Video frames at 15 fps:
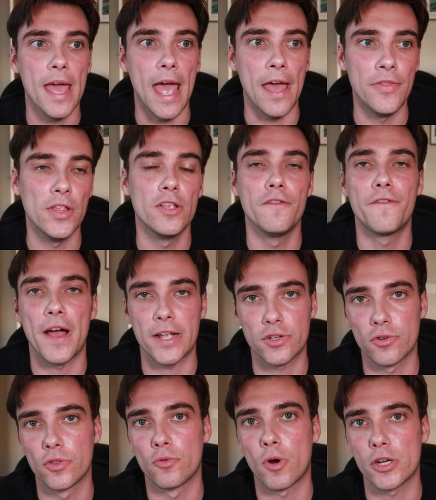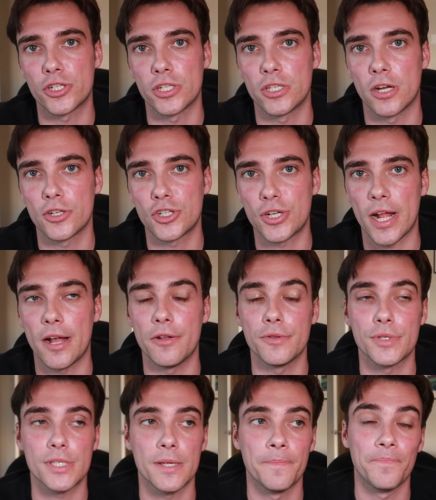And then you factor in the rushing
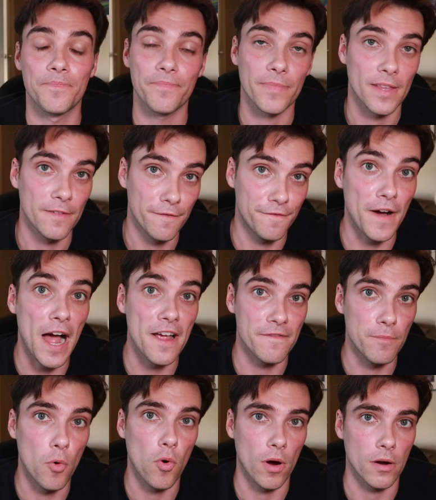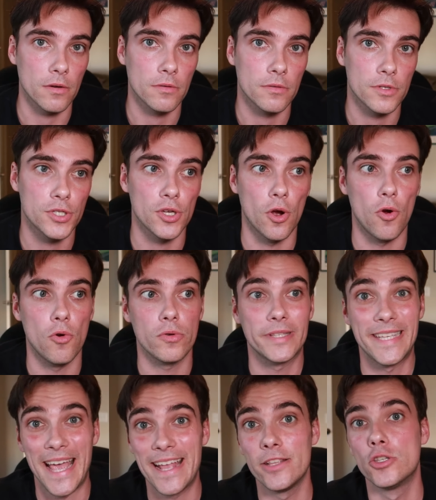touchdowns, 5 more. So
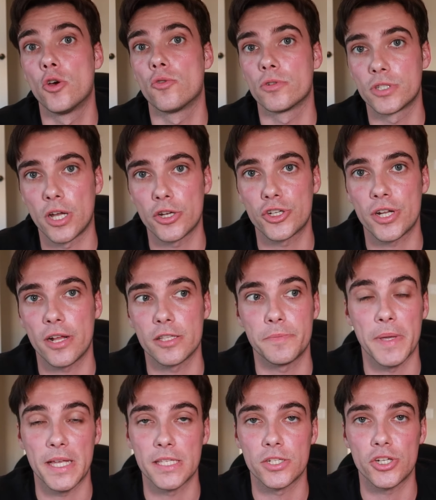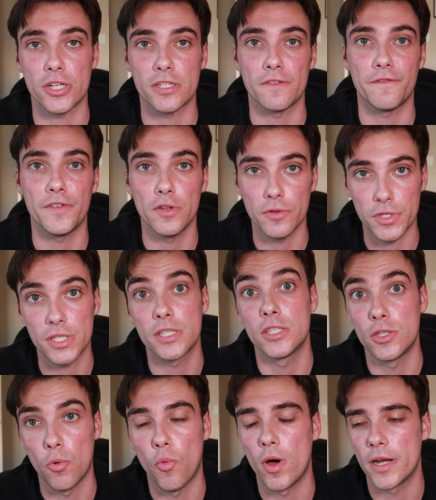10 total touchdowns because of Justin Fields
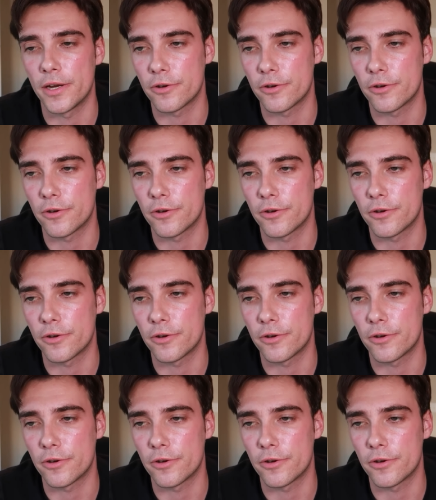to 1